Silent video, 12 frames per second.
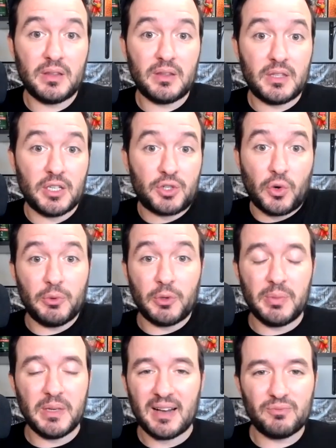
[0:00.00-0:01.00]
Detroit would
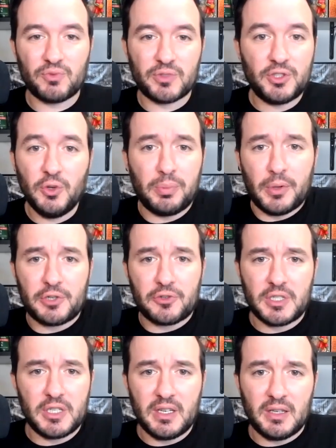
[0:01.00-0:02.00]
be super
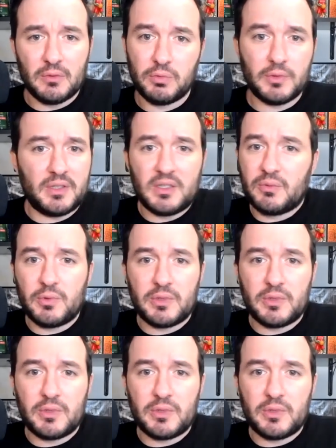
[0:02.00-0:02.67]
interested in.